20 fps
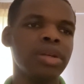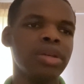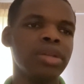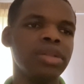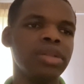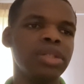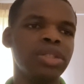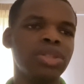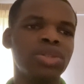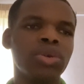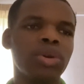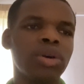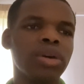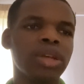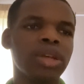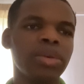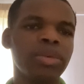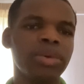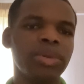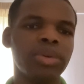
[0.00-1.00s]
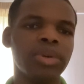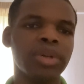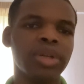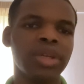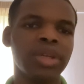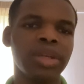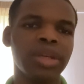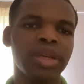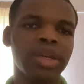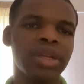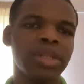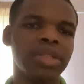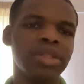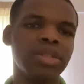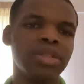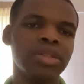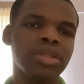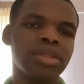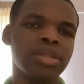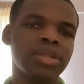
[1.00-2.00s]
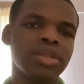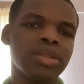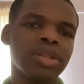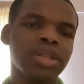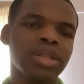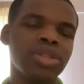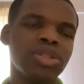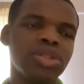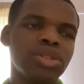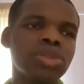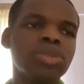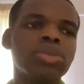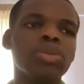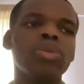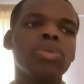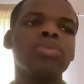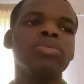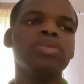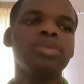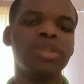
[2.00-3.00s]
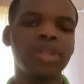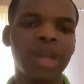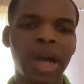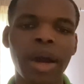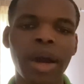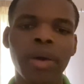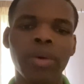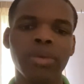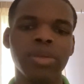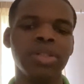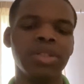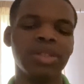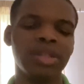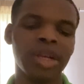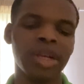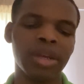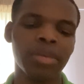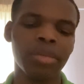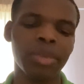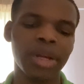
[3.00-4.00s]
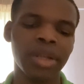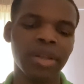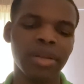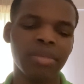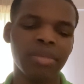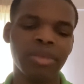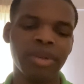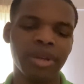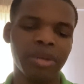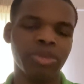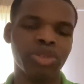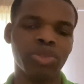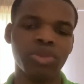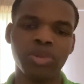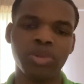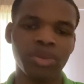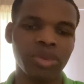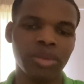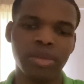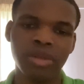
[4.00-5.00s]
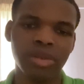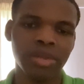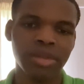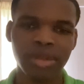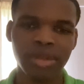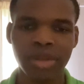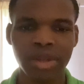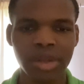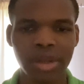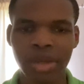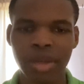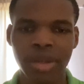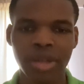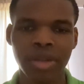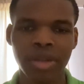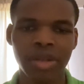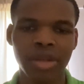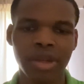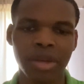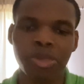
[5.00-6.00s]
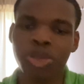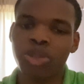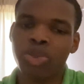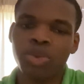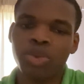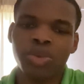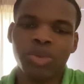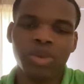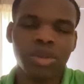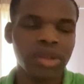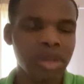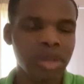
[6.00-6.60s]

he's talking with Ricky, and it's just like so down. He's like, I'm screwed. I'm screwed.